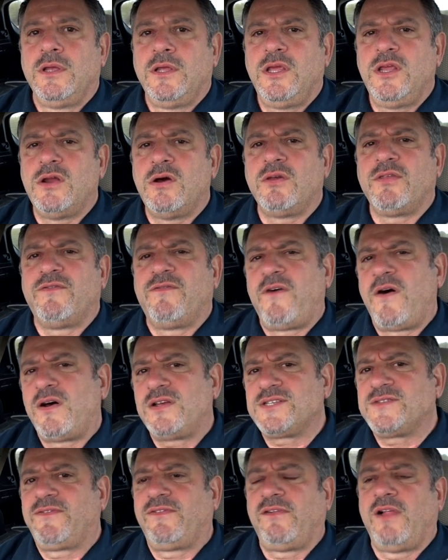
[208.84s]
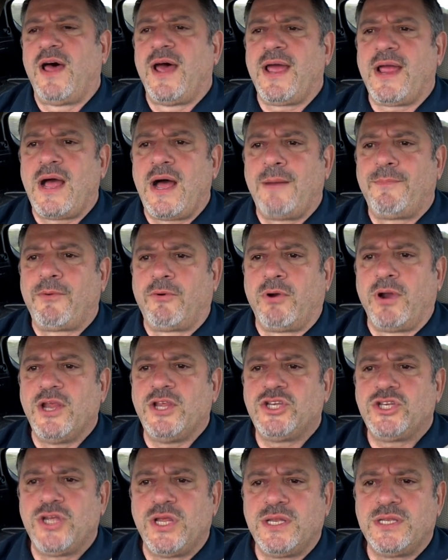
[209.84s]
You know, the false flag
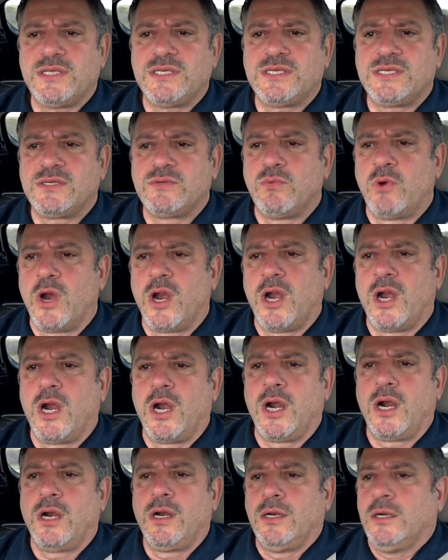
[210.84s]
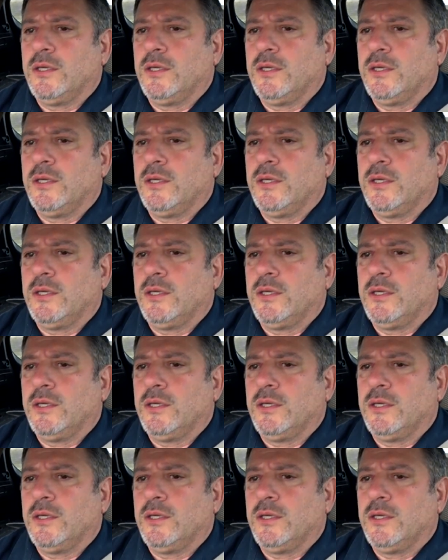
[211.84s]
operations where